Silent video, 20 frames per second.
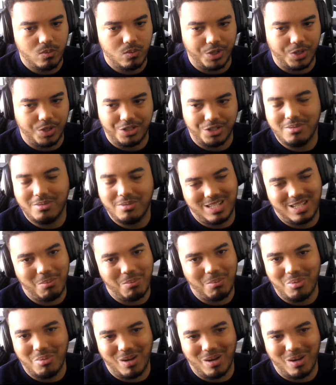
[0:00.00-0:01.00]
which some
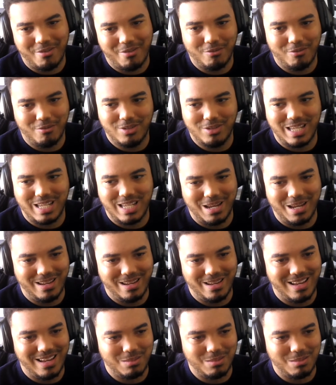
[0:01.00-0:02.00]
people might see
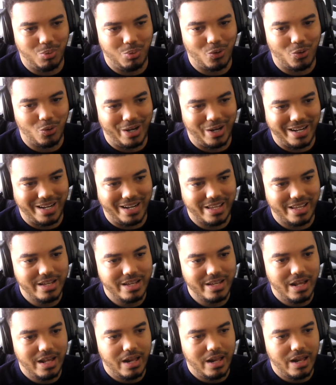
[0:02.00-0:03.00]
as boring,
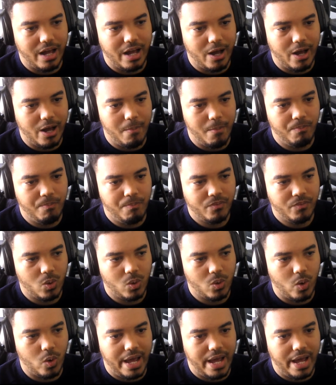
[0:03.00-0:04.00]

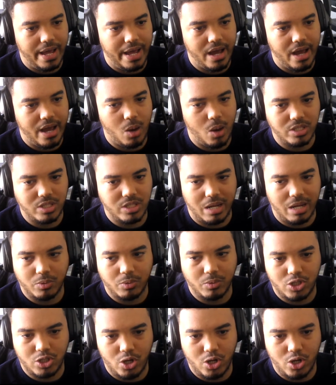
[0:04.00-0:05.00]
where I was
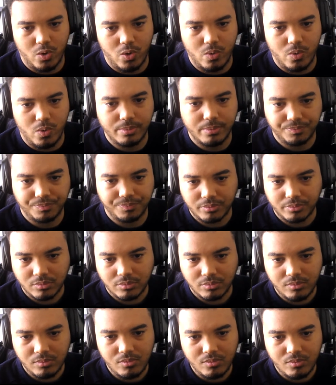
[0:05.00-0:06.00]
able to
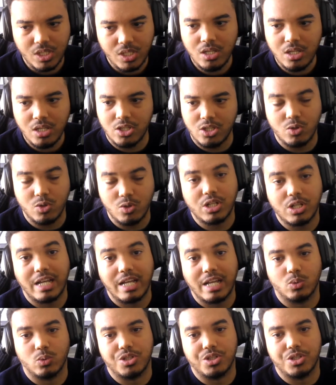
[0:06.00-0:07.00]

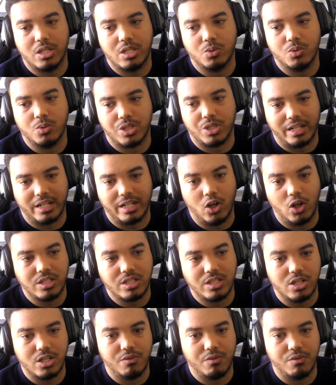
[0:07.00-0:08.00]
utilize all the skills I'd learned
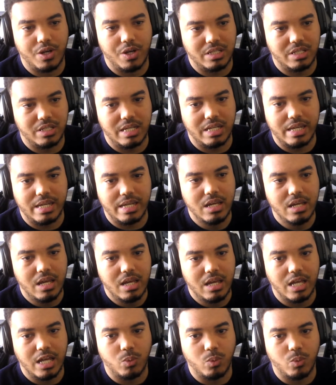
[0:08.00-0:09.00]
at university,
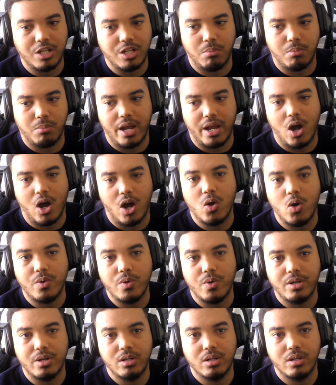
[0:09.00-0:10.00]
as well as my
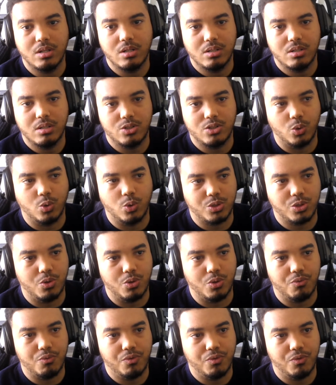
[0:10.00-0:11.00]
own sort
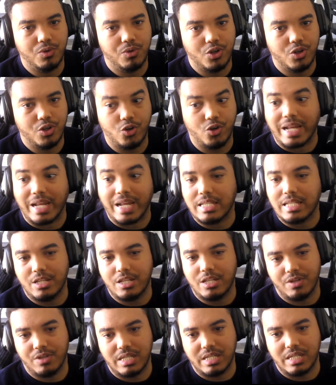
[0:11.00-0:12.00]
of
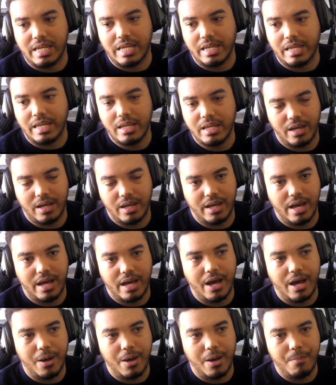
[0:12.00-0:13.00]
creativity,
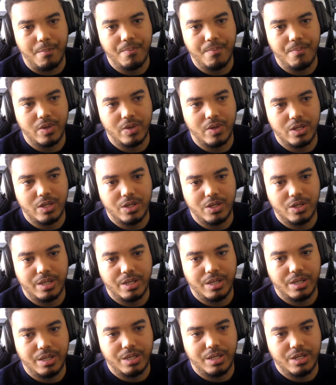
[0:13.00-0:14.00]
um,
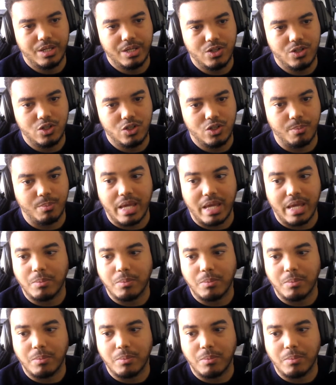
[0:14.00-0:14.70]
to be